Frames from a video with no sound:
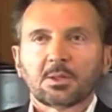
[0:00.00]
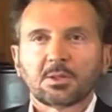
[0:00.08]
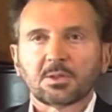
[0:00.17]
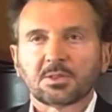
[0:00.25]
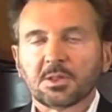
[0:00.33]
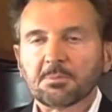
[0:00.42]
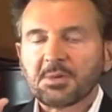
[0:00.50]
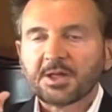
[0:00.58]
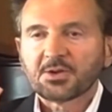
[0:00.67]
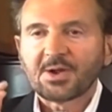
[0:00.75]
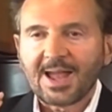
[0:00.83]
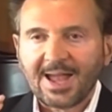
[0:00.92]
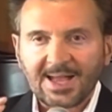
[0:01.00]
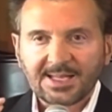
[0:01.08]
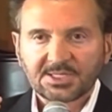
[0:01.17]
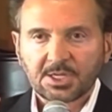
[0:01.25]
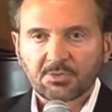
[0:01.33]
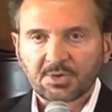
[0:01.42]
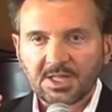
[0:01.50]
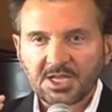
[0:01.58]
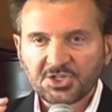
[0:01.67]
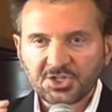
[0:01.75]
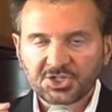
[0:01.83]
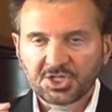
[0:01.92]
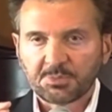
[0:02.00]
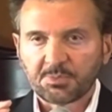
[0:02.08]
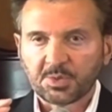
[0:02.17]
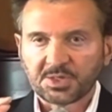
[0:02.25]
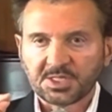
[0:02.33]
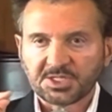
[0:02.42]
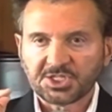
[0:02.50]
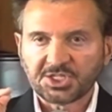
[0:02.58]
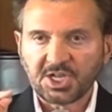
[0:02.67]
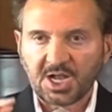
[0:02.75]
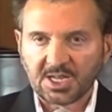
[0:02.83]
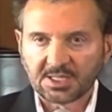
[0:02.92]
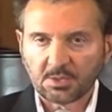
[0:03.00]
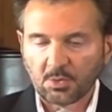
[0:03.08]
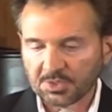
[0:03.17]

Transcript: The mother has a relationship with the son, or the